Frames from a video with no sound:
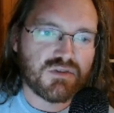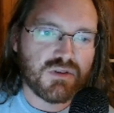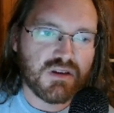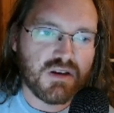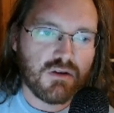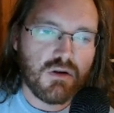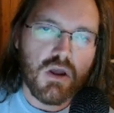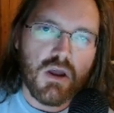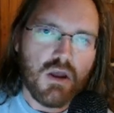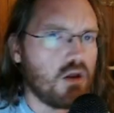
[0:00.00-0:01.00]
right now.
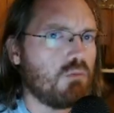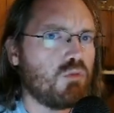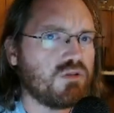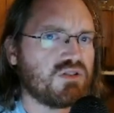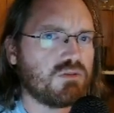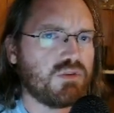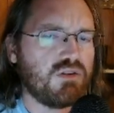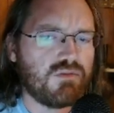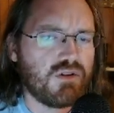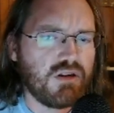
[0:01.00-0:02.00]
And one's still
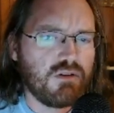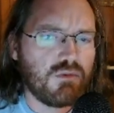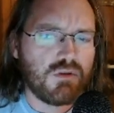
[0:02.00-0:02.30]
being funny and